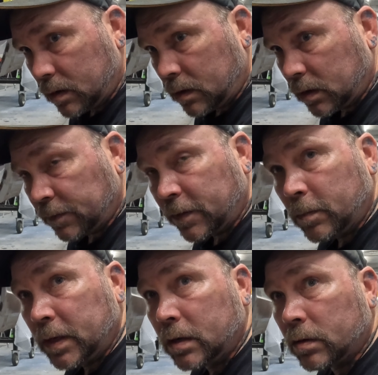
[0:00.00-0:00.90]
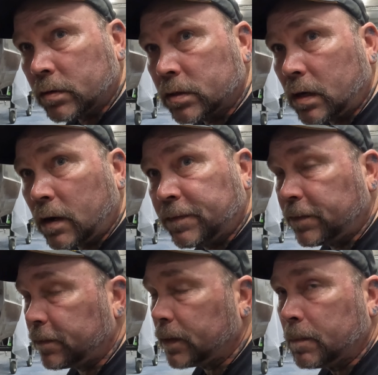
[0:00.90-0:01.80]
or filming other stuff.
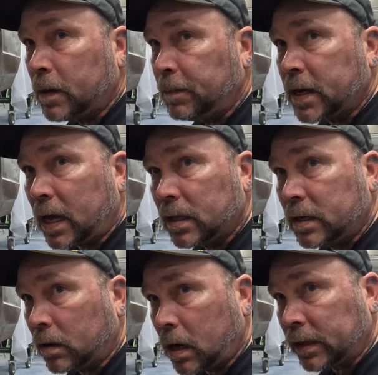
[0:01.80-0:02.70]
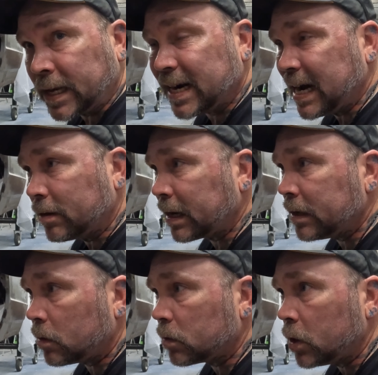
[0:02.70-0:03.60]
Maybe Colleen will cut that out, I
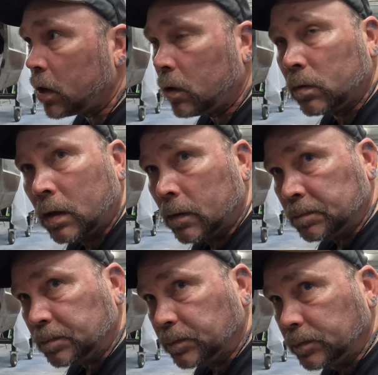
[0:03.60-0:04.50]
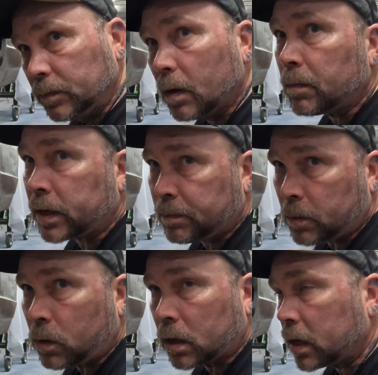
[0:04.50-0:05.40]
don't know, but I've
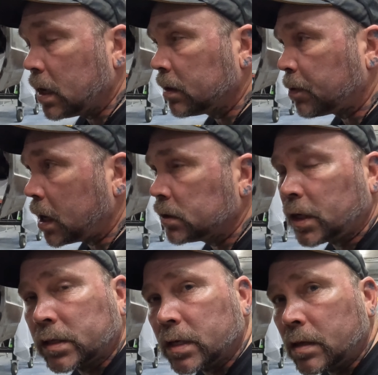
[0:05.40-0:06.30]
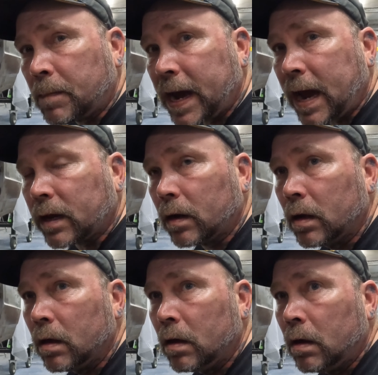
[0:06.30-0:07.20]
been working on the project in the back.
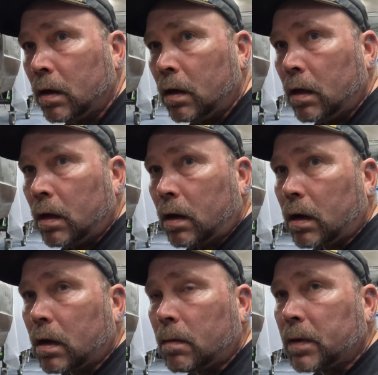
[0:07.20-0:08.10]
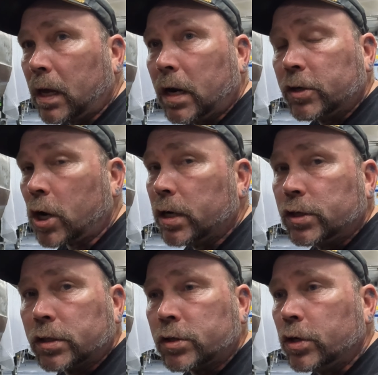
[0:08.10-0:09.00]
And I try and
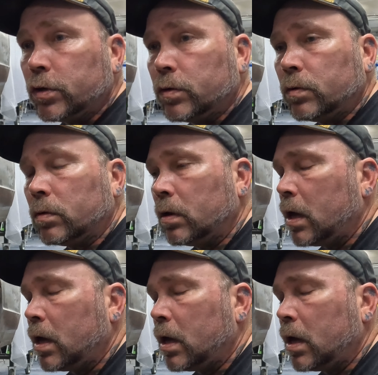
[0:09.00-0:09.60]
just do,